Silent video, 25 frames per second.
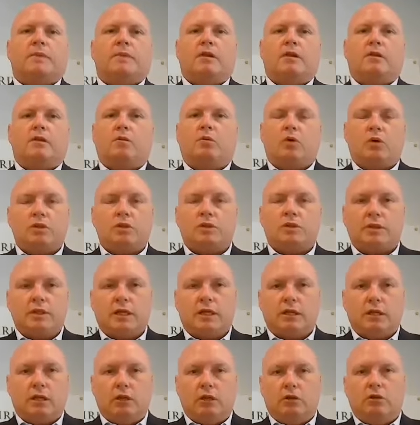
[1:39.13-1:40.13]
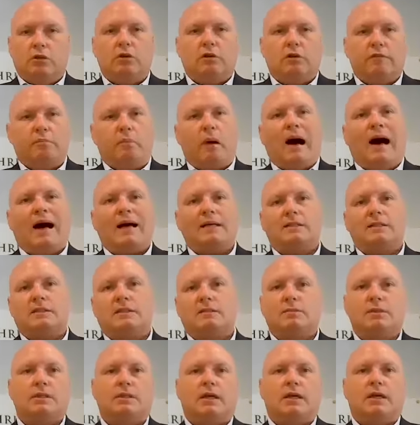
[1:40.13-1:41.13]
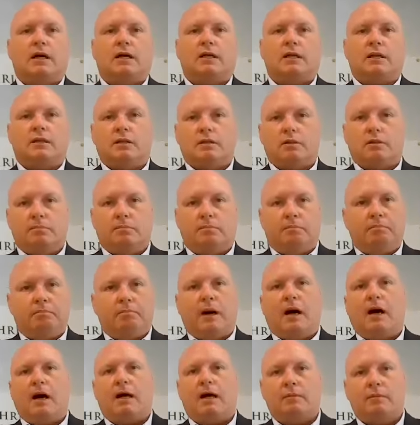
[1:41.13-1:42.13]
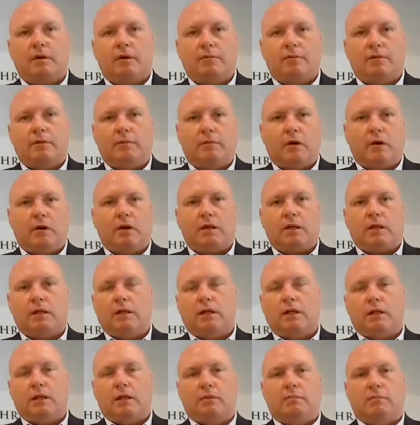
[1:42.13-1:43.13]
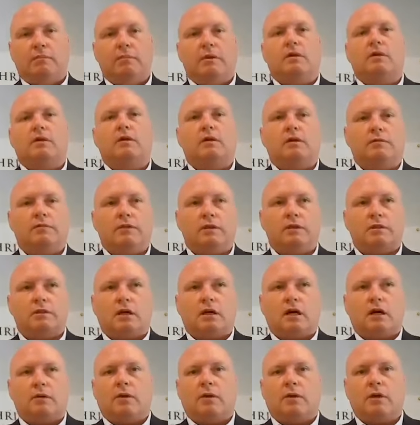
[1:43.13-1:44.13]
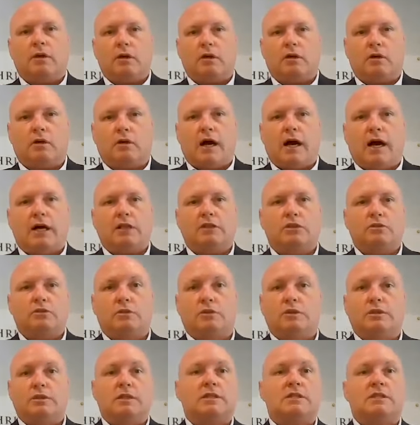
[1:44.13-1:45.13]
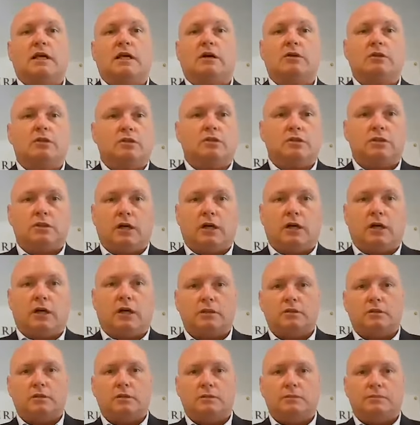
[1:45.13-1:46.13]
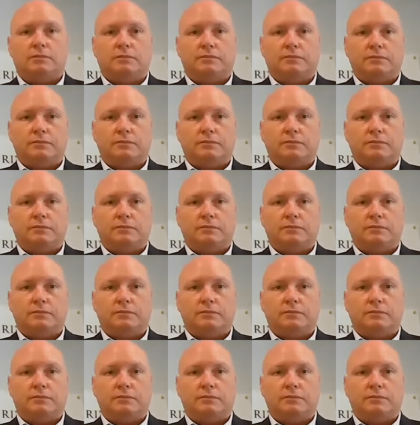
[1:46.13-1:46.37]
And the worst thing that you could have possibly done at the bottom of the market, in the middle of the stock market crash, was to sell your stocks.